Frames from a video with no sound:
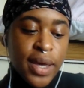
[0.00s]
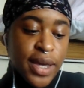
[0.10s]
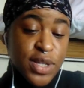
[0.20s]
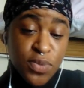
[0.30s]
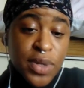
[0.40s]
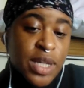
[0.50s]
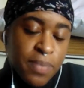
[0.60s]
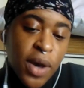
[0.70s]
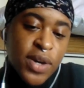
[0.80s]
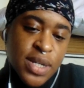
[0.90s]
is really
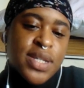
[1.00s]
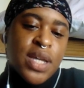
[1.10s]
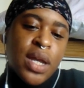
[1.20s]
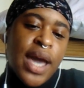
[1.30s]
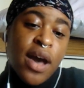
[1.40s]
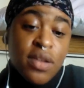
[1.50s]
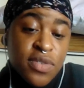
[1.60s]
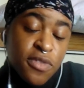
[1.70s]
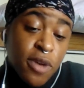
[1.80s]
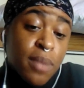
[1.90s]
about understanding how to
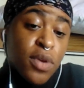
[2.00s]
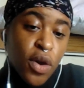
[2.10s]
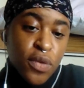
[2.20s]
frame your